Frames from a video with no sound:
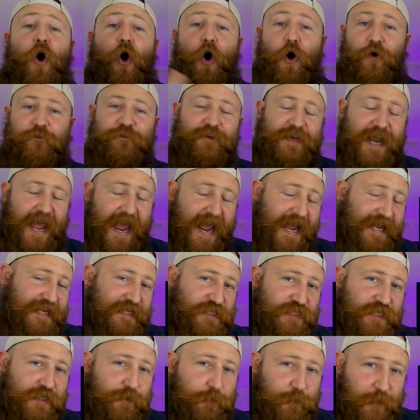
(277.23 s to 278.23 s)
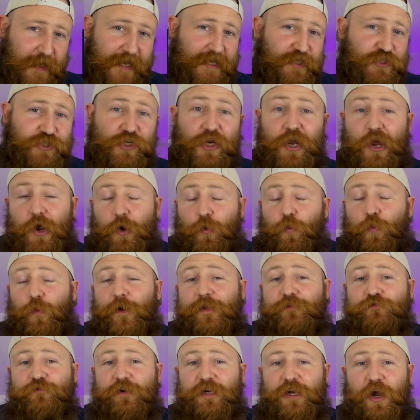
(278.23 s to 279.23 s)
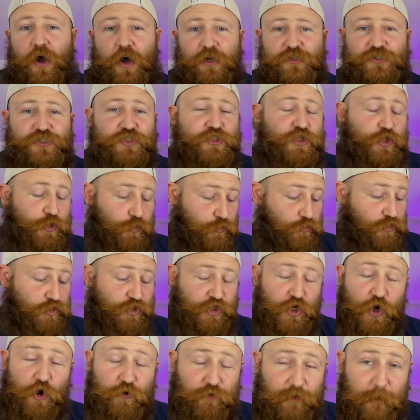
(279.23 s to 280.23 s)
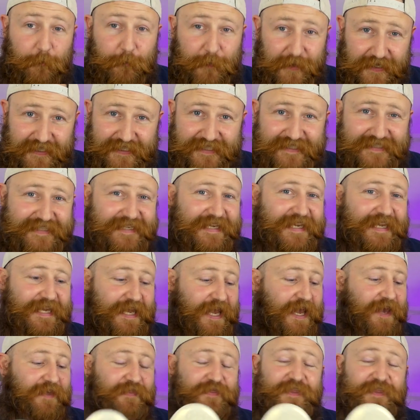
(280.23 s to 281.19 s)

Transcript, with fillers: of an AG pitch with regards to durability,